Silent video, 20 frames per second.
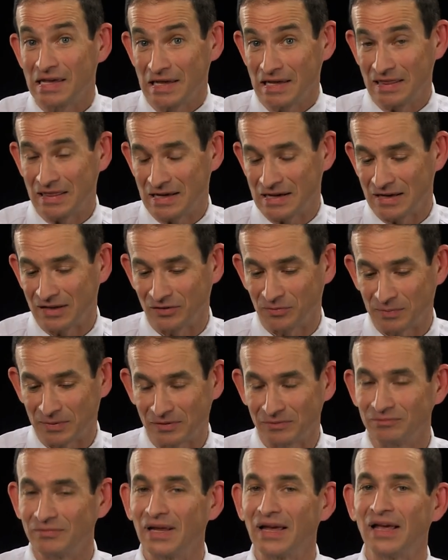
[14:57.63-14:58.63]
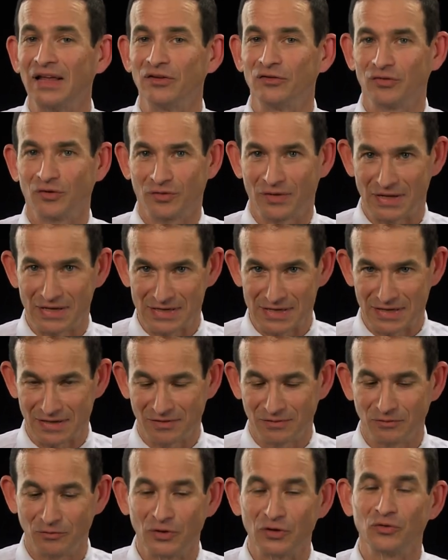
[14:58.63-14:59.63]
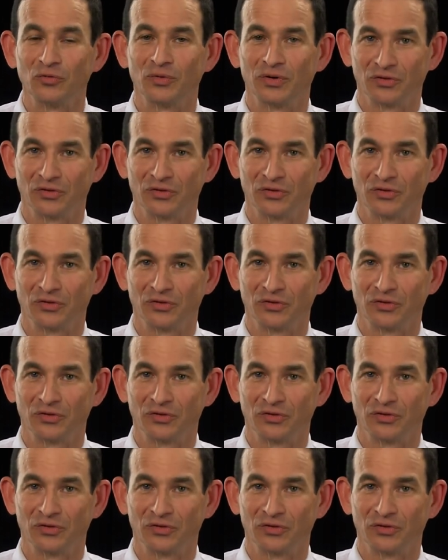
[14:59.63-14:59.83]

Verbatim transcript: in the hospital." And so they did, which